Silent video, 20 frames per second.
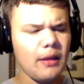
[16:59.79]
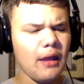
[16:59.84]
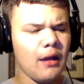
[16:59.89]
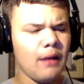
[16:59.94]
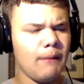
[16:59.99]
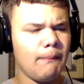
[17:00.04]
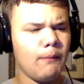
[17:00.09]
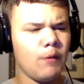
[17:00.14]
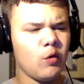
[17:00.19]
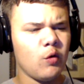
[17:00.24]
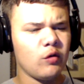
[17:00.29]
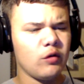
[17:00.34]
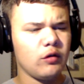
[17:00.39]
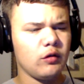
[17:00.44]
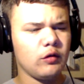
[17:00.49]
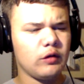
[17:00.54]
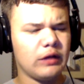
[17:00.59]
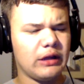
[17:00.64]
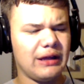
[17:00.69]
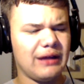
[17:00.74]

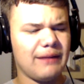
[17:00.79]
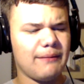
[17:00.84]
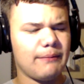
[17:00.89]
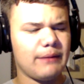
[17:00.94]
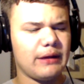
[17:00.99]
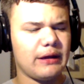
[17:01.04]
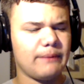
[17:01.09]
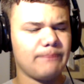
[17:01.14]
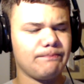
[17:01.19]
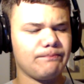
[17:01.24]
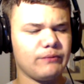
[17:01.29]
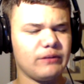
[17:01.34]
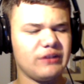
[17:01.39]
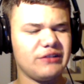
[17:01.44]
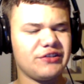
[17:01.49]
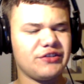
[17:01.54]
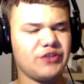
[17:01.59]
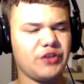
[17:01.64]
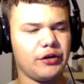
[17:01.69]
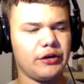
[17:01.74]
Mortal Kombat
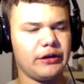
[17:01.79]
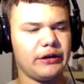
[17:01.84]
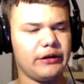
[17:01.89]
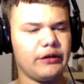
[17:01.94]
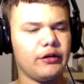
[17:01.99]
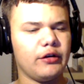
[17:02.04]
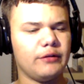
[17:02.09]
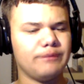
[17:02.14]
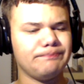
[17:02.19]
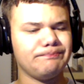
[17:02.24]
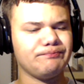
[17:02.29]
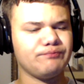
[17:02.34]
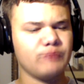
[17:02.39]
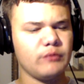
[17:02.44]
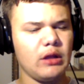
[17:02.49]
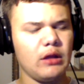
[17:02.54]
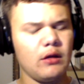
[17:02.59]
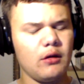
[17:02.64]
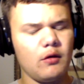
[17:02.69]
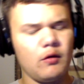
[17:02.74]
started it all.
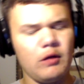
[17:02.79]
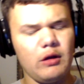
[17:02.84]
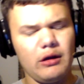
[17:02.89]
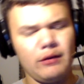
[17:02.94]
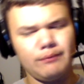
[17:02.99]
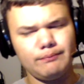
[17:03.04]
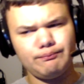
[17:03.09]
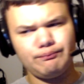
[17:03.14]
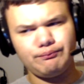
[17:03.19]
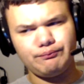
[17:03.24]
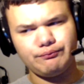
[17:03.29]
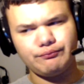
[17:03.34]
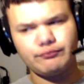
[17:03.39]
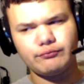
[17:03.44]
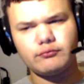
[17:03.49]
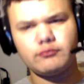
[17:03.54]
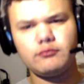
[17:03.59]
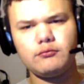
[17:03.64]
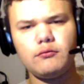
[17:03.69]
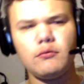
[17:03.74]
Well,
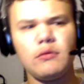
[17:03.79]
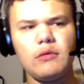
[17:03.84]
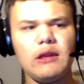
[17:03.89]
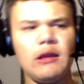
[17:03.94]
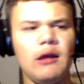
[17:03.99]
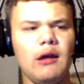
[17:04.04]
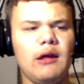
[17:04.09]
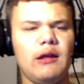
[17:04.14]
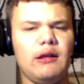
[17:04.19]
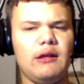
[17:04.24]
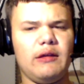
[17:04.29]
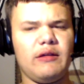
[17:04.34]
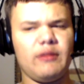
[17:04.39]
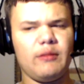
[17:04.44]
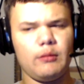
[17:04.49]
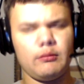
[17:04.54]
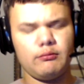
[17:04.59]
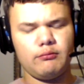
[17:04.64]
there's some